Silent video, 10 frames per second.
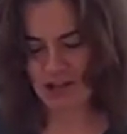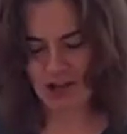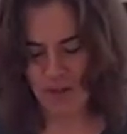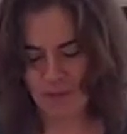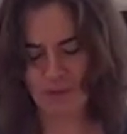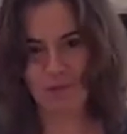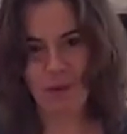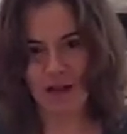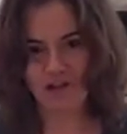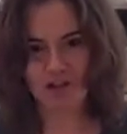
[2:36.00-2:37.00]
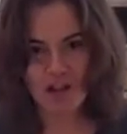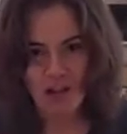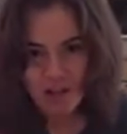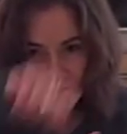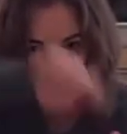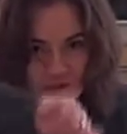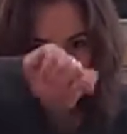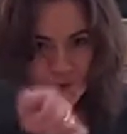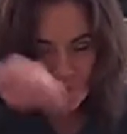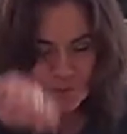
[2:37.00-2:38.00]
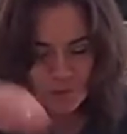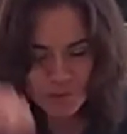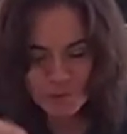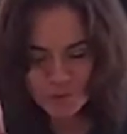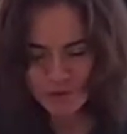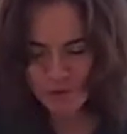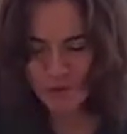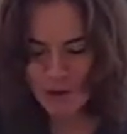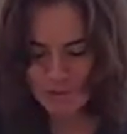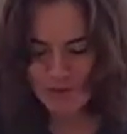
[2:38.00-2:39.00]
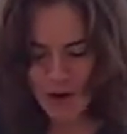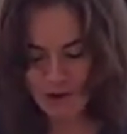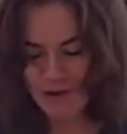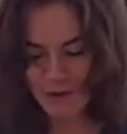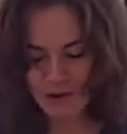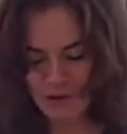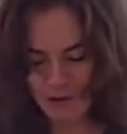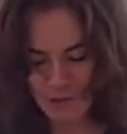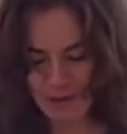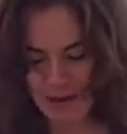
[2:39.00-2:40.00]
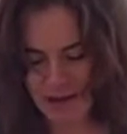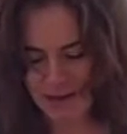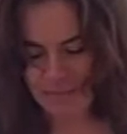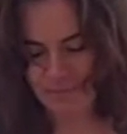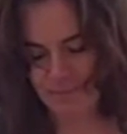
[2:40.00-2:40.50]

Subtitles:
Got the spatula, scraped it all out into the pan,